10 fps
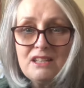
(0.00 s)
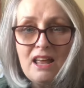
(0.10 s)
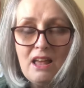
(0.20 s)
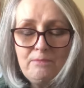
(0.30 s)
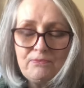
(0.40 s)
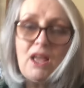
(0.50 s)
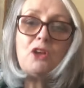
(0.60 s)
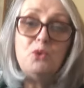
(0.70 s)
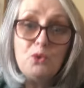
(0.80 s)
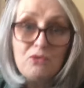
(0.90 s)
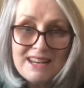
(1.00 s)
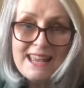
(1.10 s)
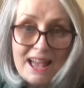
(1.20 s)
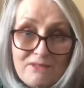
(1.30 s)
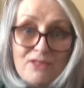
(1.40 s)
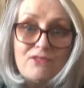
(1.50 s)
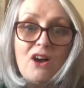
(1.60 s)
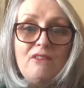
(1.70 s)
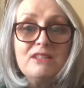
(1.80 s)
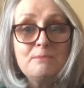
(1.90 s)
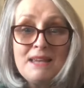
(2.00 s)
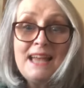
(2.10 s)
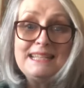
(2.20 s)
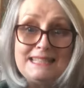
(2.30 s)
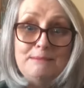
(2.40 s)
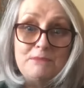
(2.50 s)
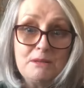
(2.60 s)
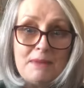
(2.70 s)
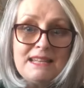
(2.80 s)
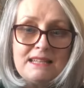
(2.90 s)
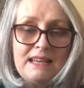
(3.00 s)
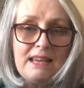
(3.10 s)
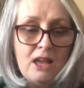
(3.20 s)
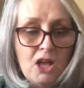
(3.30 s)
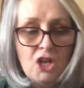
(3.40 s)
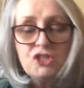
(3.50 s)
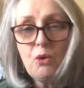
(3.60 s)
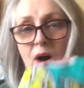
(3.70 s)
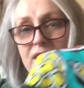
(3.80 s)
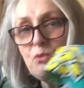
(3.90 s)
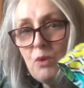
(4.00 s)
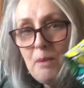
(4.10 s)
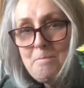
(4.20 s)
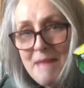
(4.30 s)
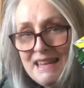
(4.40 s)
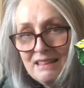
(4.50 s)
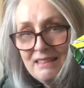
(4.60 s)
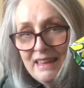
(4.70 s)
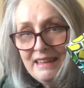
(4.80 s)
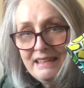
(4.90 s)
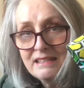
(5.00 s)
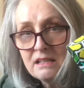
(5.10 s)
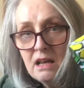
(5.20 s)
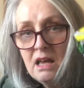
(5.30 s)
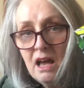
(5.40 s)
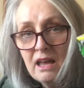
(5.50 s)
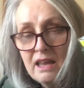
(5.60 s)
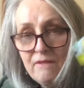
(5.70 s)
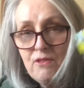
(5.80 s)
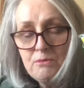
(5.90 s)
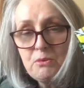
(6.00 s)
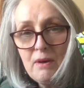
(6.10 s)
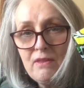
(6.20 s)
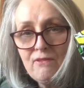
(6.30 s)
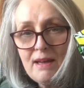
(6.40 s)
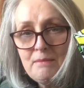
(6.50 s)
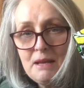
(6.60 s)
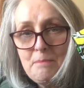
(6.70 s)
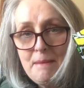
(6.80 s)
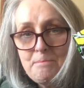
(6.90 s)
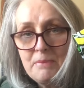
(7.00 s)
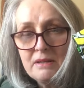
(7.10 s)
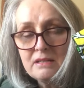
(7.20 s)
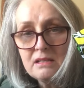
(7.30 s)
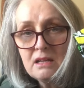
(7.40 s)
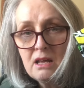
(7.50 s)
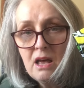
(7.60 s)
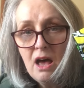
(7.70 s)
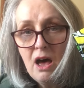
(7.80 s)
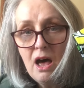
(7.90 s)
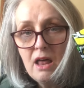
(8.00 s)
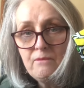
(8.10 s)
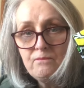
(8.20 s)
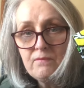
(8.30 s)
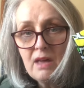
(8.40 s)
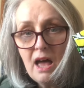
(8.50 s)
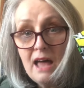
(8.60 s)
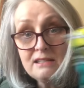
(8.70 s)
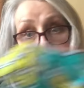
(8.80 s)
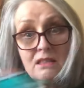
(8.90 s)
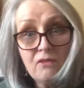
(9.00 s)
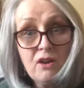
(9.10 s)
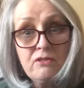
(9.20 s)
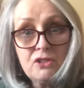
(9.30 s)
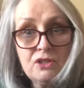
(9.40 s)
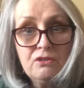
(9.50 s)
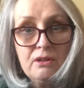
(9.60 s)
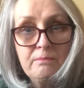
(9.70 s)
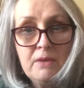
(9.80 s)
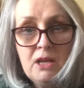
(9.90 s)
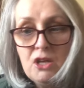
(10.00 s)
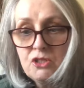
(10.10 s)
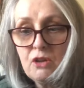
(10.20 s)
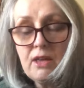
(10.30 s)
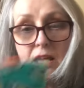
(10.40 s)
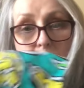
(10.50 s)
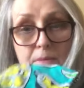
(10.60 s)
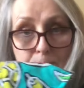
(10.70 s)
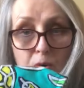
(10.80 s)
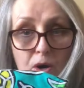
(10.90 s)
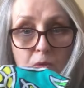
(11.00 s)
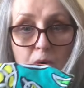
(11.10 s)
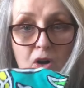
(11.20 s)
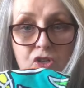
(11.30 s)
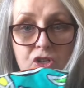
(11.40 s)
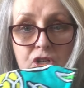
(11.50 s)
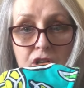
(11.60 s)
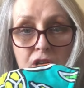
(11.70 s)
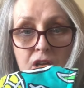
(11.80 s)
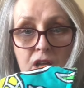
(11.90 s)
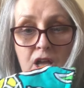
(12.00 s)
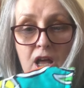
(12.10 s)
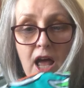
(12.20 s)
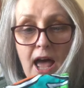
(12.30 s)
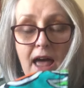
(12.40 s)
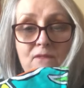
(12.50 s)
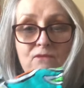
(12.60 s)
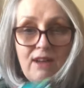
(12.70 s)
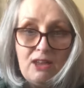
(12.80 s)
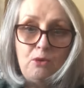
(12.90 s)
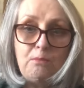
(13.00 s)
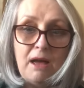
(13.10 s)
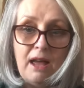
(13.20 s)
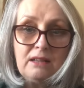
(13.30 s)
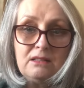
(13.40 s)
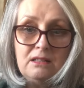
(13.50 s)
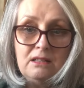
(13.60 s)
I could already have the virus and be asymptomatic. So I don't want to make these and give them to other family members and take the virus to them. So they're going to be boil washed and vacuum packed.